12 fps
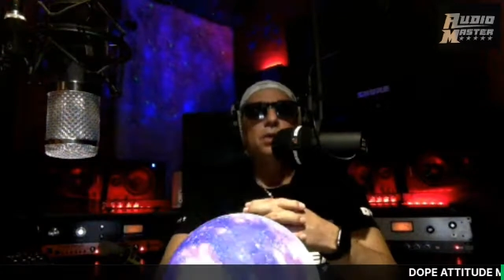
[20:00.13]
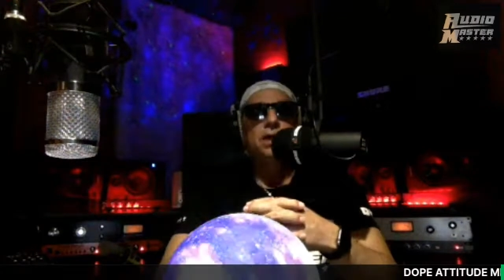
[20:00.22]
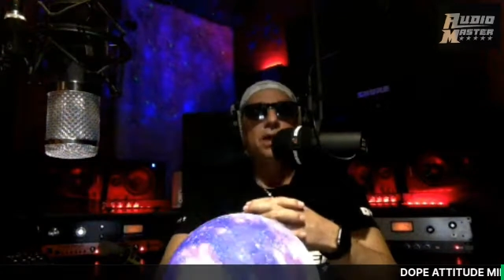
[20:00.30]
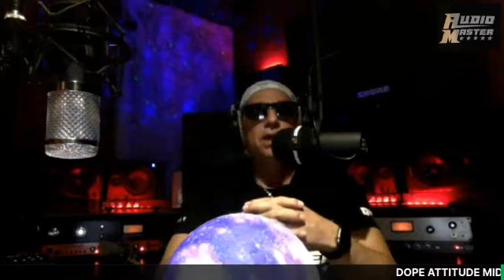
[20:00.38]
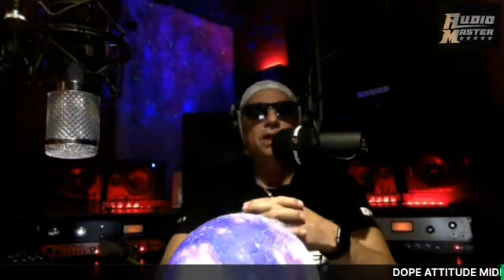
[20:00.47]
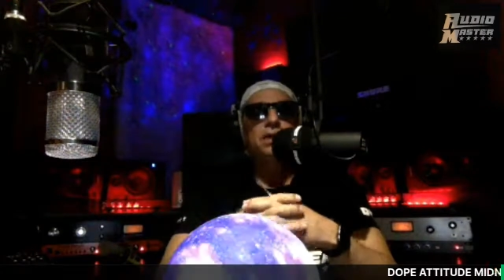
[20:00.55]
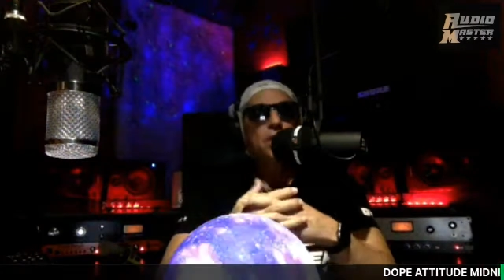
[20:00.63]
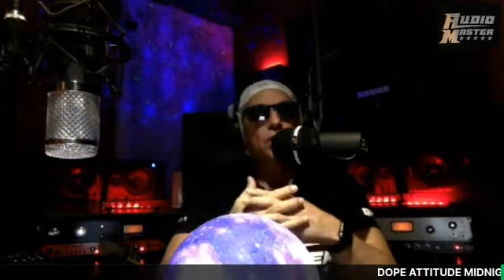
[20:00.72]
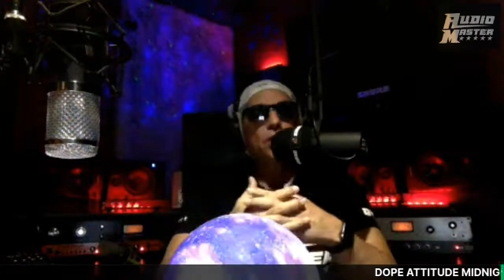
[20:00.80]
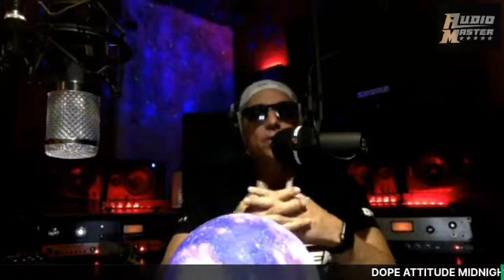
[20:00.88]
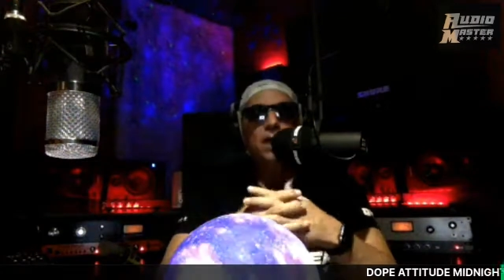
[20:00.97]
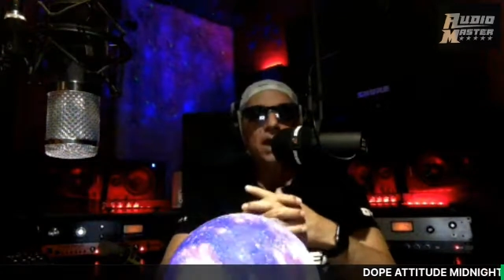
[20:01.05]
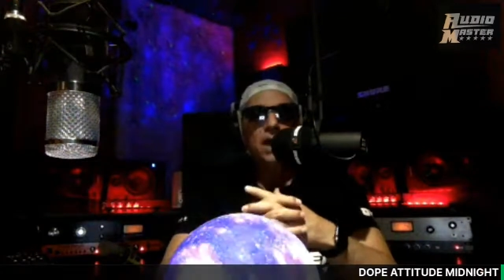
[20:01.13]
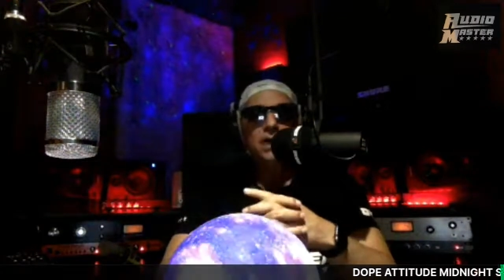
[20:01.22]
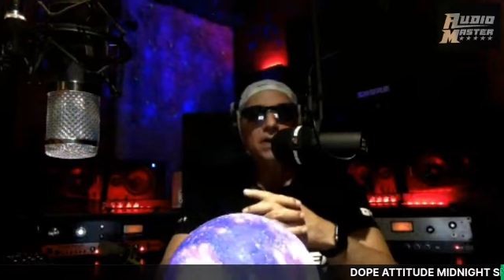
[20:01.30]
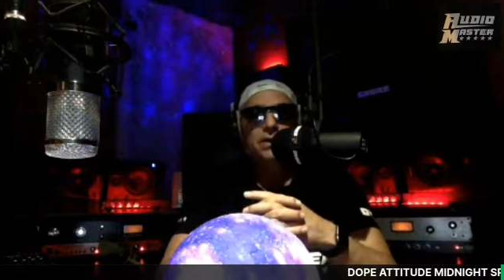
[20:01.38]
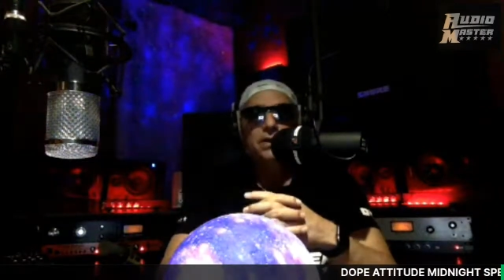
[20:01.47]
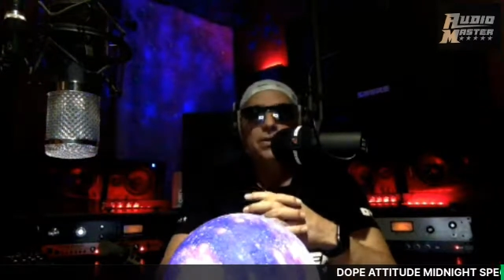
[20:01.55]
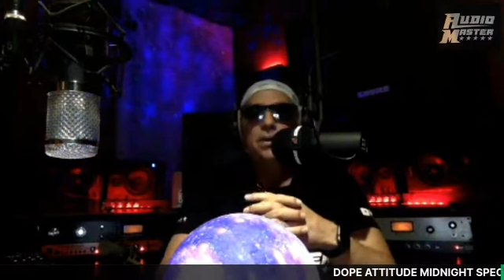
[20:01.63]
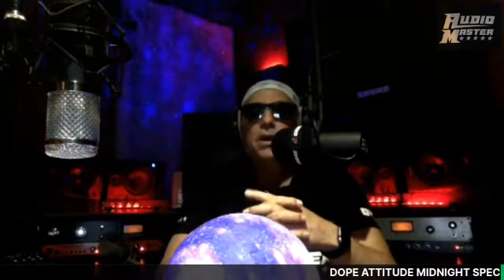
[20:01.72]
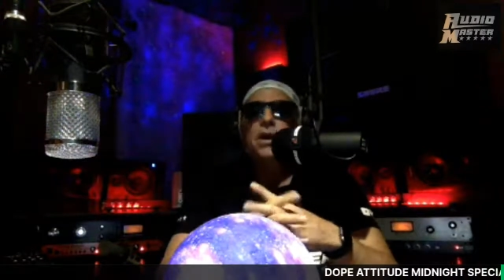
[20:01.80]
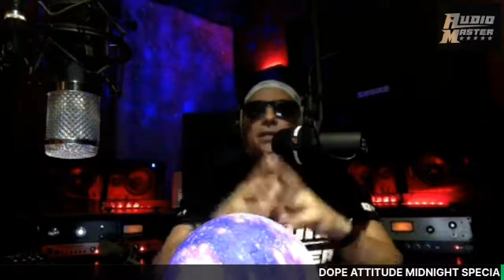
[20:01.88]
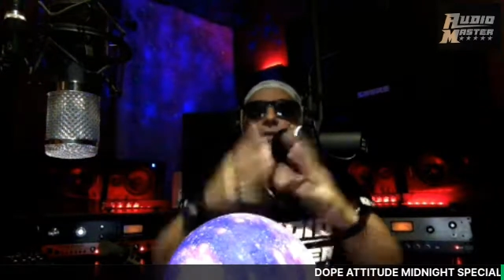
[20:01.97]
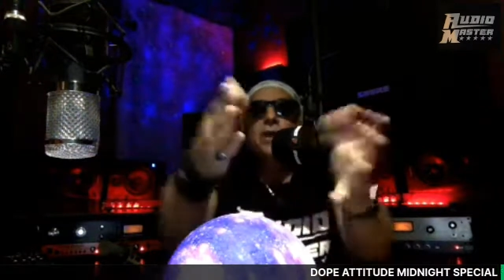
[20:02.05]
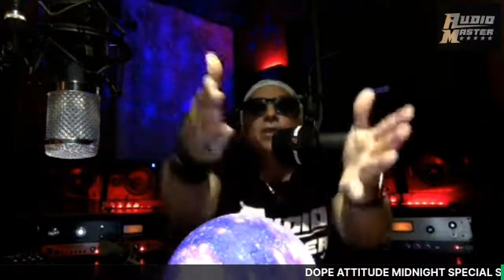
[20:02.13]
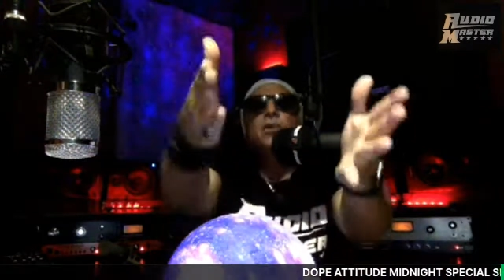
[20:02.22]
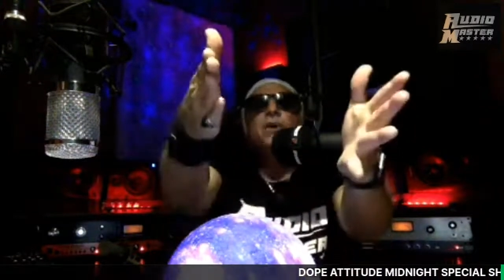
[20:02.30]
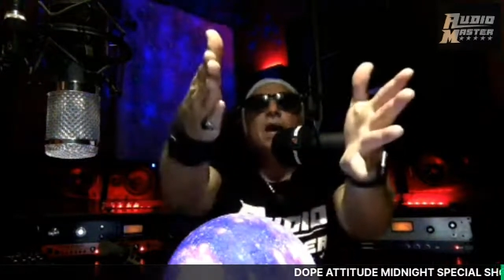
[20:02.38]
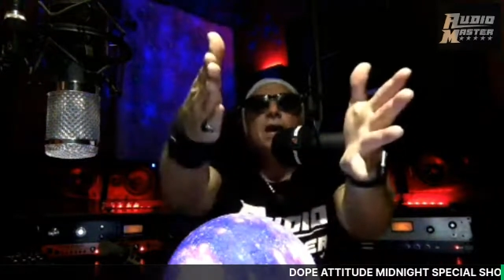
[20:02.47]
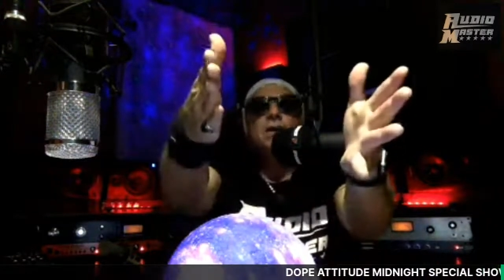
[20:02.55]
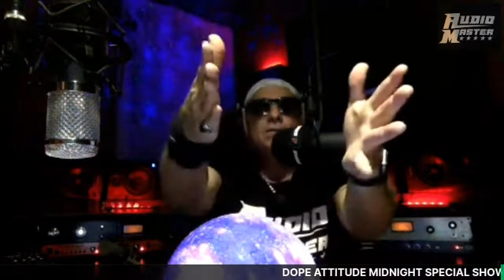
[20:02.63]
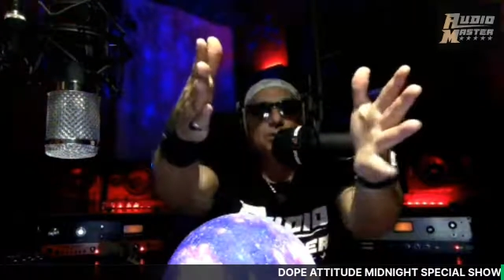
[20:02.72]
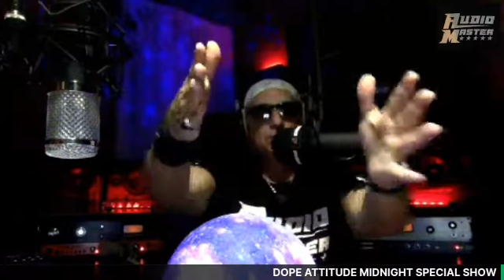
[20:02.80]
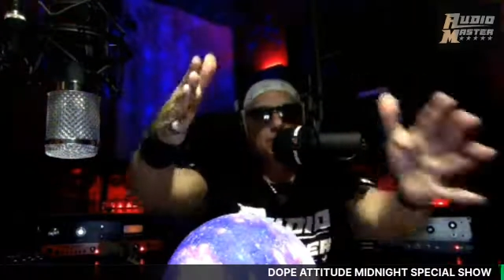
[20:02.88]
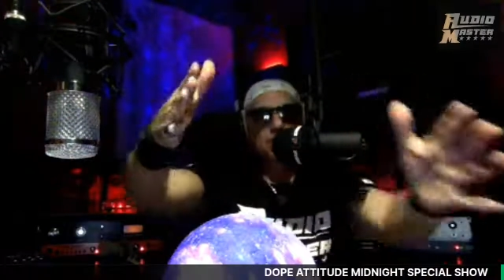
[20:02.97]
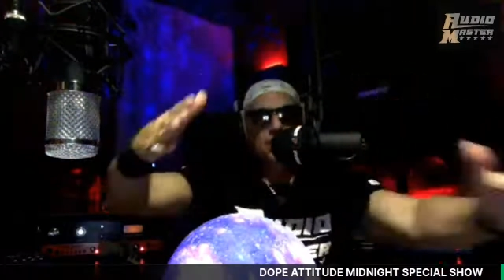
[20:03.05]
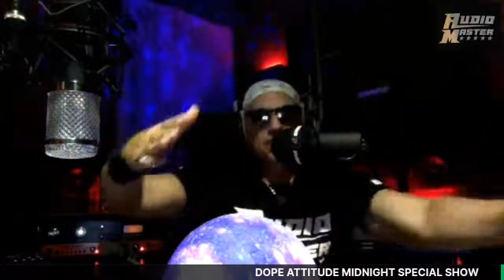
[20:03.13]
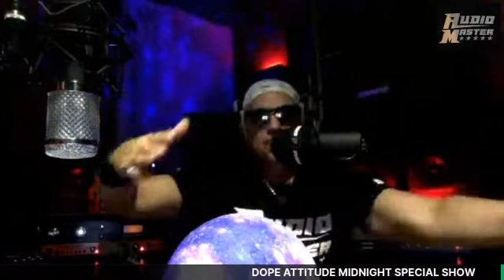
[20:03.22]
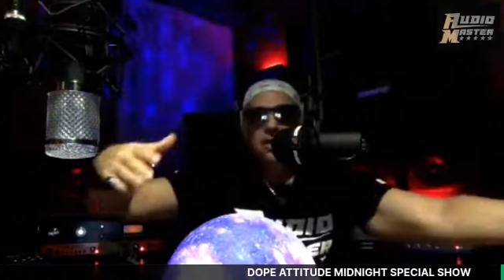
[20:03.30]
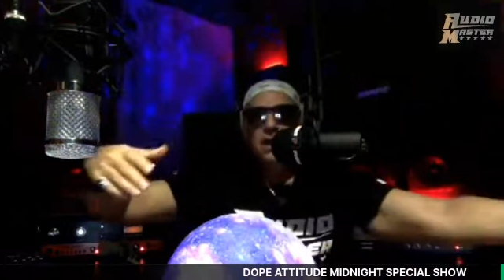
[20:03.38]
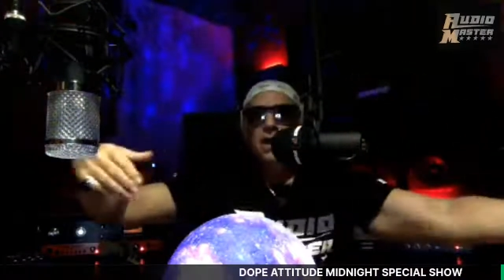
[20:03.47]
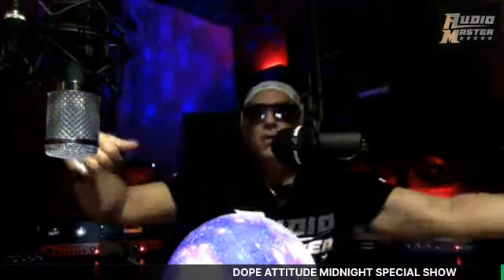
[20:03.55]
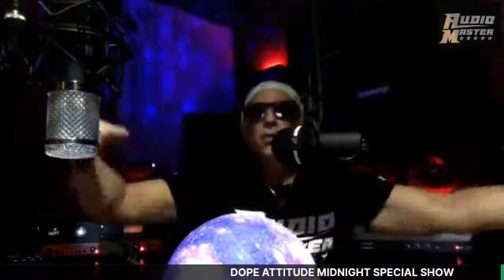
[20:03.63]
that dope attitude. Thank you guys for joining in tonight.